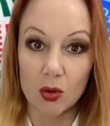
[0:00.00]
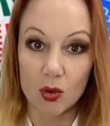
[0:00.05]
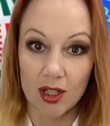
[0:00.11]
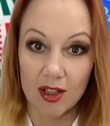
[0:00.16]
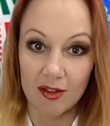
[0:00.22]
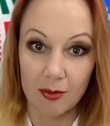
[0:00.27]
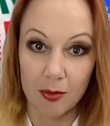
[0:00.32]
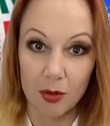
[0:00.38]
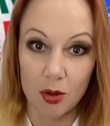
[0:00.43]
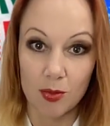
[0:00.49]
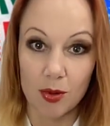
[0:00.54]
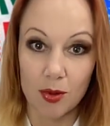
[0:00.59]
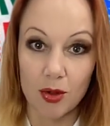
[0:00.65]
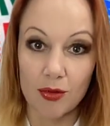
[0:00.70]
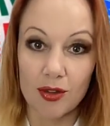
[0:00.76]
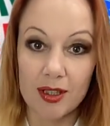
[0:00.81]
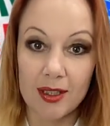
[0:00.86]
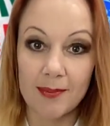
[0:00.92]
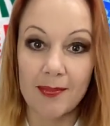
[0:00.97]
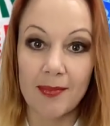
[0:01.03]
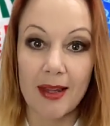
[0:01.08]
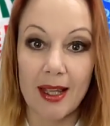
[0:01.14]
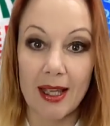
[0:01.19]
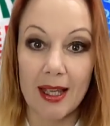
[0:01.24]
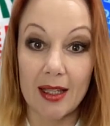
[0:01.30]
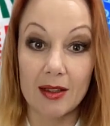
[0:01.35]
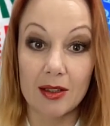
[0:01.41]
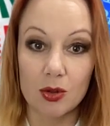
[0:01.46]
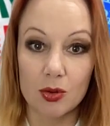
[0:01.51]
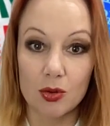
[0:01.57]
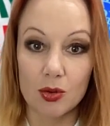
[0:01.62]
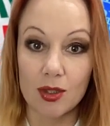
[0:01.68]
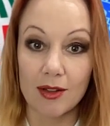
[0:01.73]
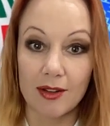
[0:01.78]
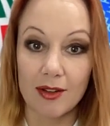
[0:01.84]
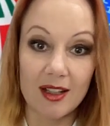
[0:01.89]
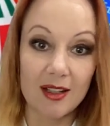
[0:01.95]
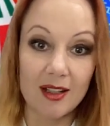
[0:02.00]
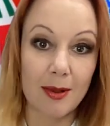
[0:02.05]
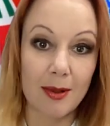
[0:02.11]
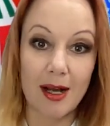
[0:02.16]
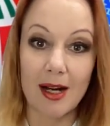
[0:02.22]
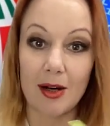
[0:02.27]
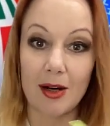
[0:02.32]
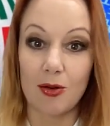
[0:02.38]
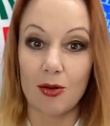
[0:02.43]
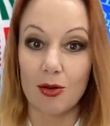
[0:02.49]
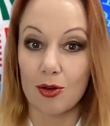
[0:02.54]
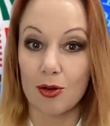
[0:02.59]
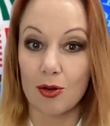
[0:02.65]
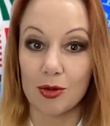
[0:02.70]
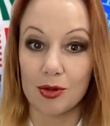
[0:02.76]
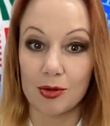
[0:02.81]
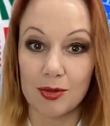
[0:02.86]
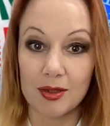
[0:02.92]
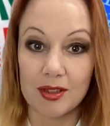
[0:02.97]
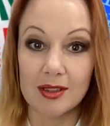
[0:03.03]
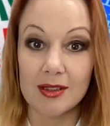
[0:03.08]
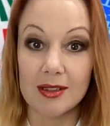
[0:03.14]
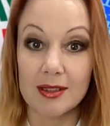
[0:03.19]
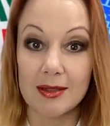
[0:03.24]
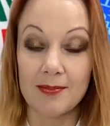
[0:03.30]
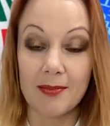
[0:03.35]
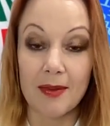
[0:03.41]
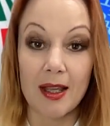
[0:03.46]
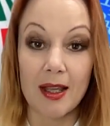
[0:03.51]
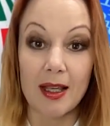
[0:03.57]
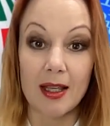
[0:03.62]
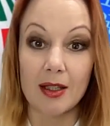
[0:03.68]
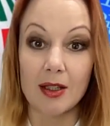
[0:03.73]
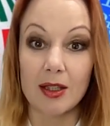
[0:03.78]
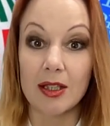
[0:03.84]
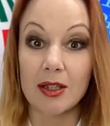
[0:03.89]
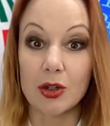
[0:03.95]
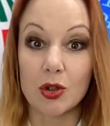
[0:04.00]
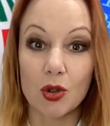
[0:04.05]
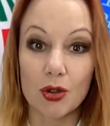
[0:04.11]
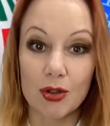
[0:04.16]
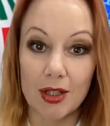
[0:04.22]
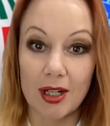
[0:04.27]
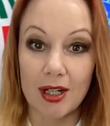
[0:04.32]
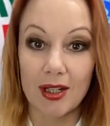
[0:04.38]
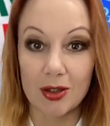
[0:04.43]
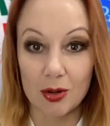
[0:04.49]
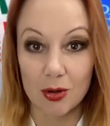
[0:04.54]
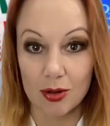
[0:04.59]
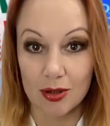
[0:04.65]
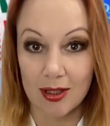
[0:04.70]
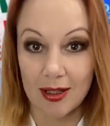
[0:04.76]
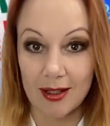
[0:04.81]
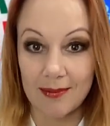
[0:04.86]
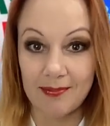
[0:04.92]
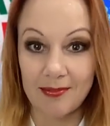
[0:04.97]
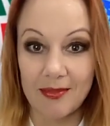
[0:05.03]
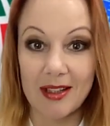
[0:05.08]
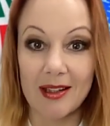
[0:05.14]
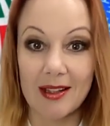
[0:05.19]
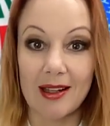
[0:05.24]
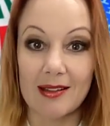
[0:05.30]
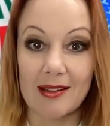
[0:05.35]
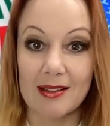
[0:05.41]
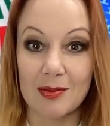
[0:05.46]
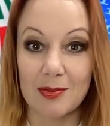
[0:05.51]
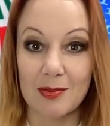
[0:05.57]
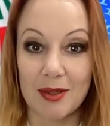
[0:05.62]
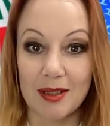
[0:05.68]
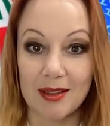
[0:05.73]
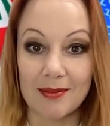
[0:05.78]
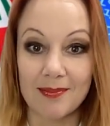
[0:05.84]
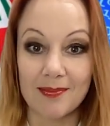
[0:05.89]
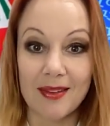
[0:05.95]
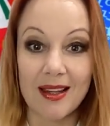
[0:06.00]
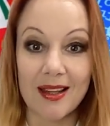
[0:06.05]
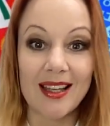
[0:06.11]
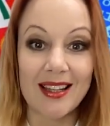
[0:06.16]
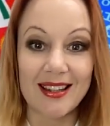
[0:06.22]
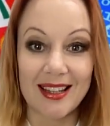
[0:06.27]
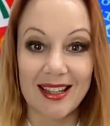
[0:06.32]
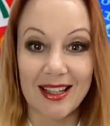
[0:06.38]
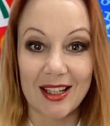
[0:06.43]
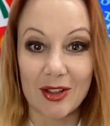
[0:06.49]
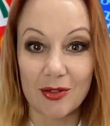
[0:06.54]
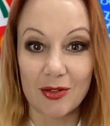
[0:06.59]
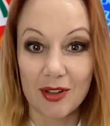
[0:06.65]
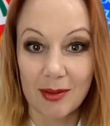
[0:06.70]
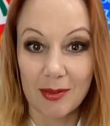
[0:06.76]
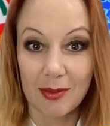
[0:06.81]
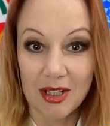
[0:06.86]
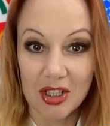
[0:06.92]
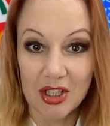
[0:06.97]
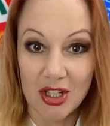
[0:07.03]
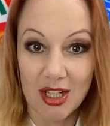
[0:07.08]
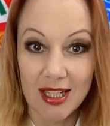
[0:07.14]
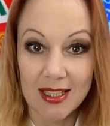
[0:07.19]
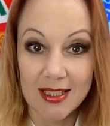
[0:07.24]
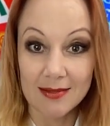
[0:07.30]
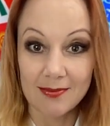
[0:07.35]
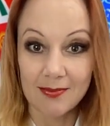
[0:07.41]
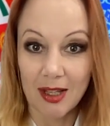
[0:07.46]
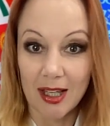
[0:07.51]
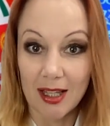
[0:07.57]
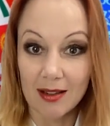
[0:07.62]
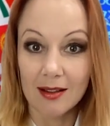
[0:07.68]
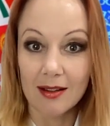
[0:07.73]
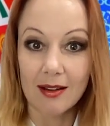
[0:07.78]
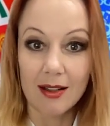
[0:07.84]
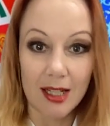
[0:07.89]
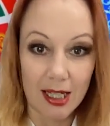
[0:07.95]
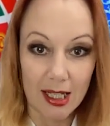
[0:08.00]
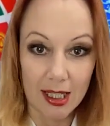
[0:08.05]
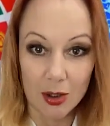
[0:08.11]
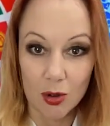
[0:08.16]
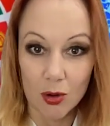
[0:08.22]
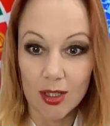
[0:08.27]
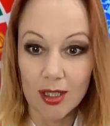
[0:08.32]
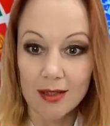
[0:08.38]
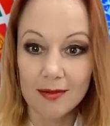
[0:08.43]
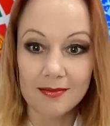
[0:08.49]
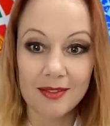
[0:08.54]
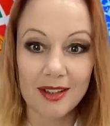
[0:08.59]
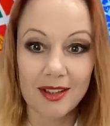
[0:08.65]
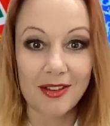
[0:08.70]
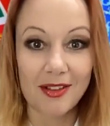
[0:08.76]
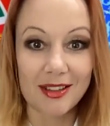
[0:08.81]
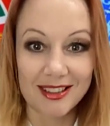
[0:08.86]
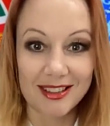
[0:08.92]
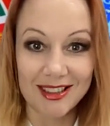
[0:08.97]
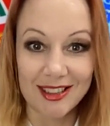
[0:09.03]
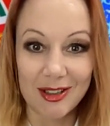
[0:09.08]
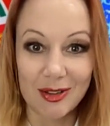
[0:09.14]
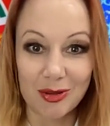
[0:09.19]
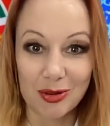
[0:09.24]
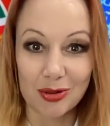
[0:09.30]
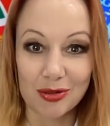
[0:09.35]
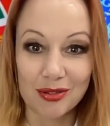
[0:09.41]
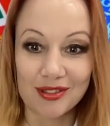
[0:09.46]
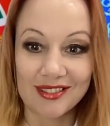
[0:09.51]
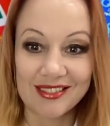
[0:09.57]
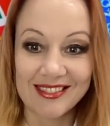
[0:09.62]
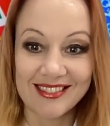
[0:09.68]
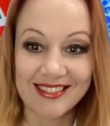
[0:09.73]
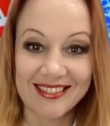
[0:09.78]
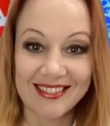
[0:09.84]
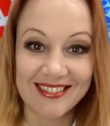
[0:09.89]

to have more profit, and to develop our common business in totally another speed. Thank you very much, guys. And real Olga, I will see you soon.